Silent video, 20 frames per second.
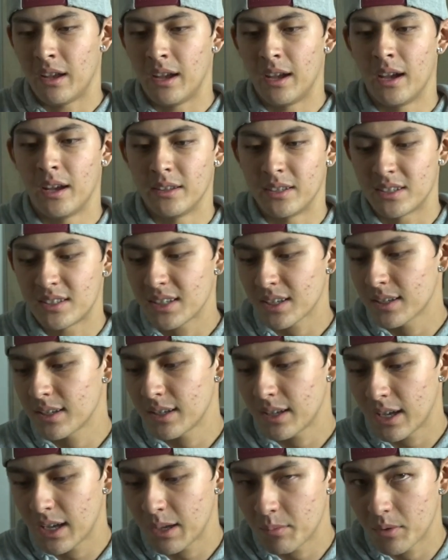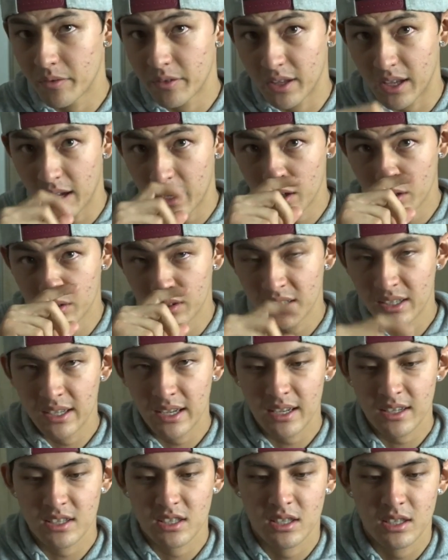And the second game of the
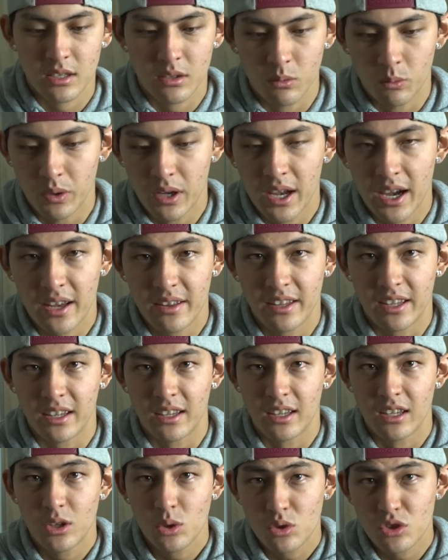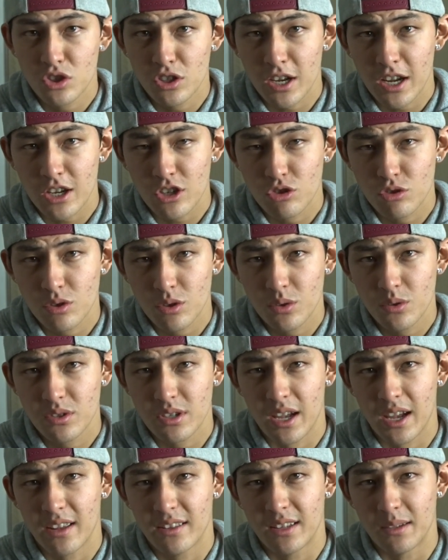ALDS, we had the Houston
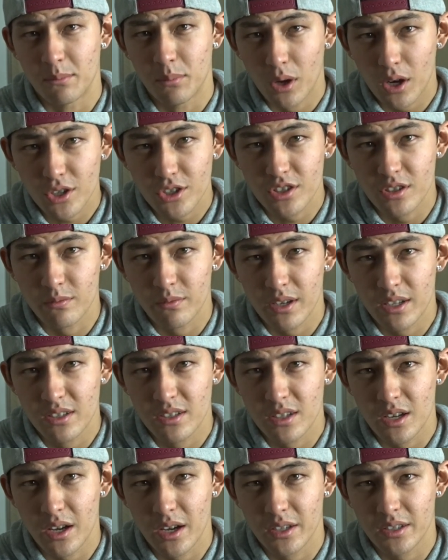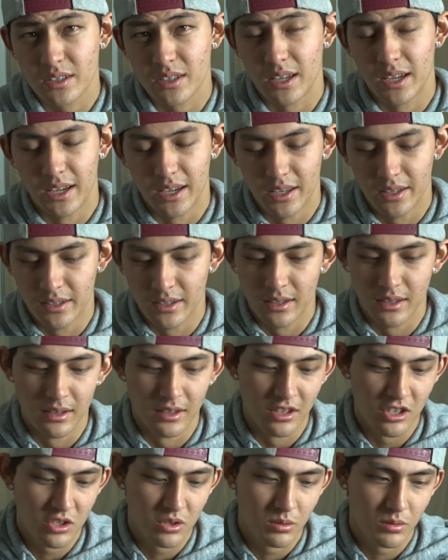Astros and the Boston Red Sox, and
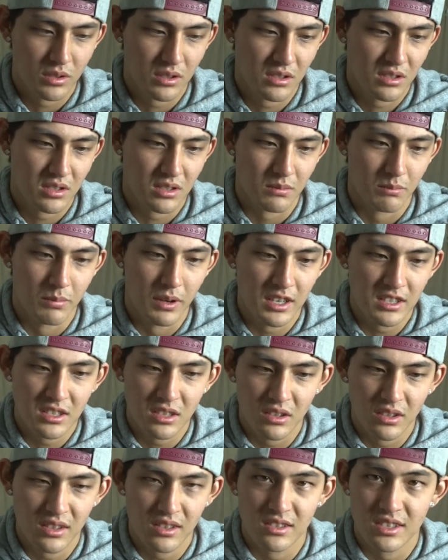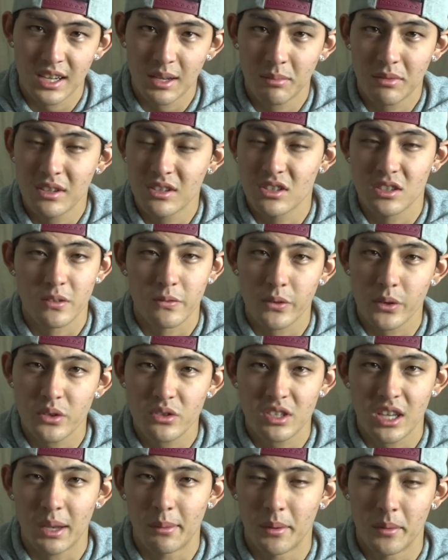this was basically the same thing as the
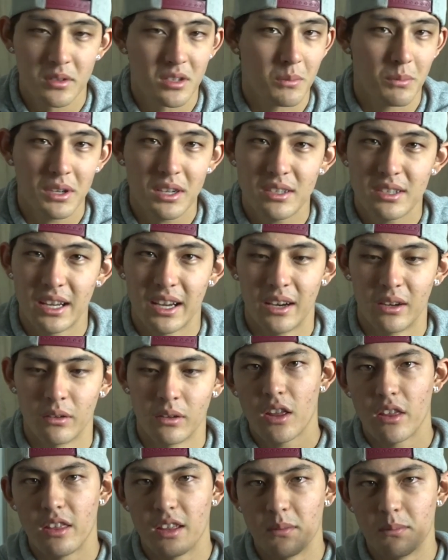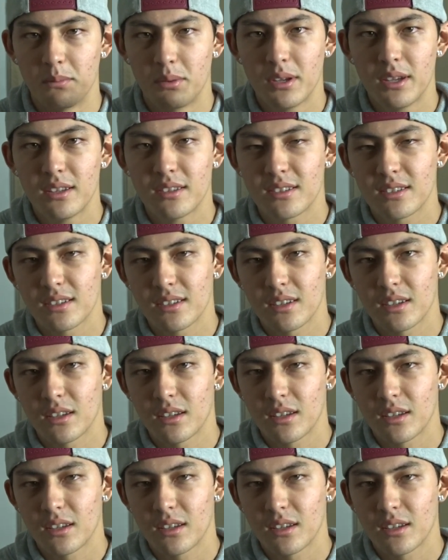first game. It was a beatdown. They beat